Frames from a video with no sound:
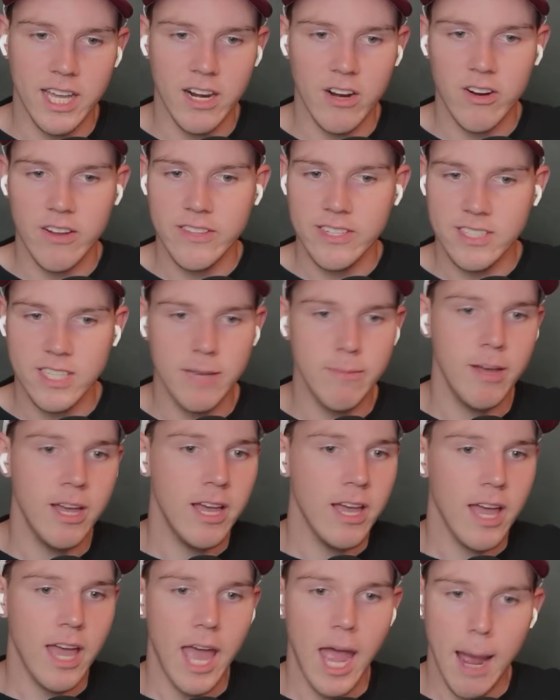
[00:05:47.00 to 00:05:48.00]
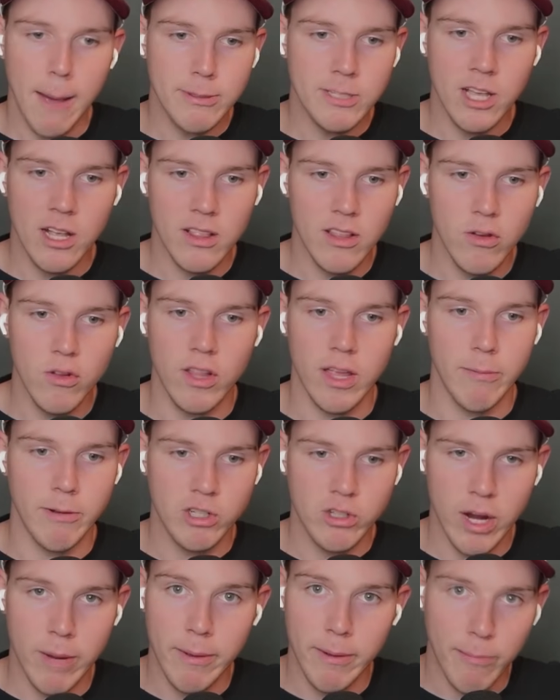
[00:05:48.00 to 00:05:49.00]
on this team? Absolutely. But
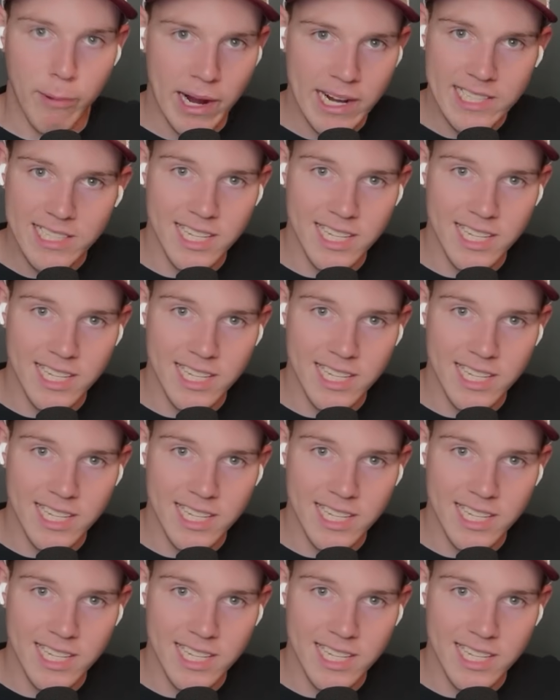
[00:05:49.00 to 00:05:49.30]
Trey McBride